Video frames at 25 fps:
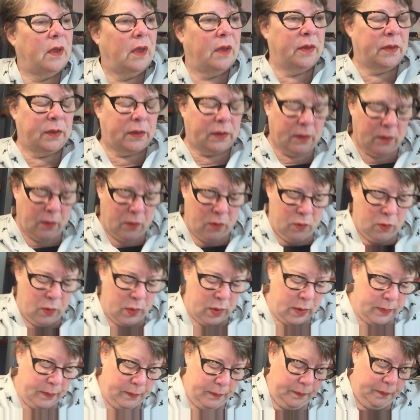So
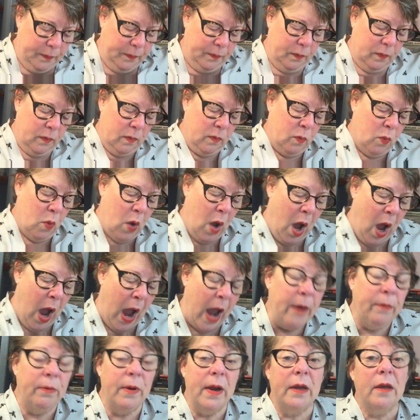
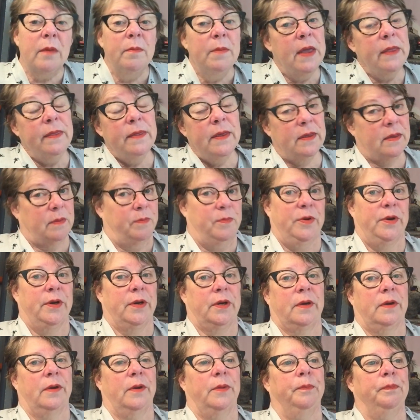I recommend this
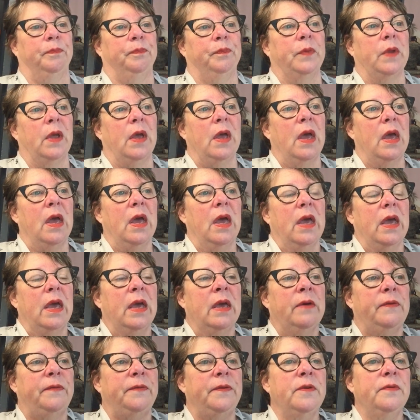book.
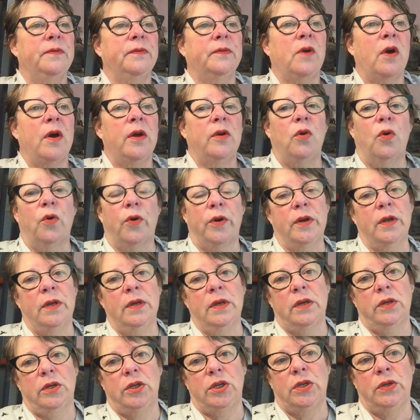If you've got hoarding
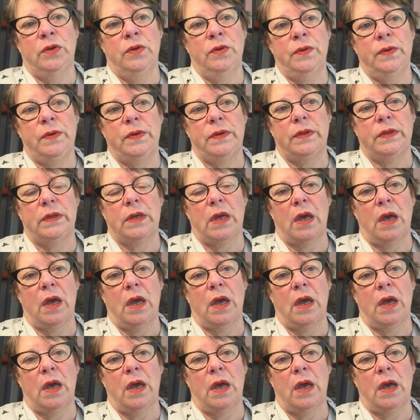issues,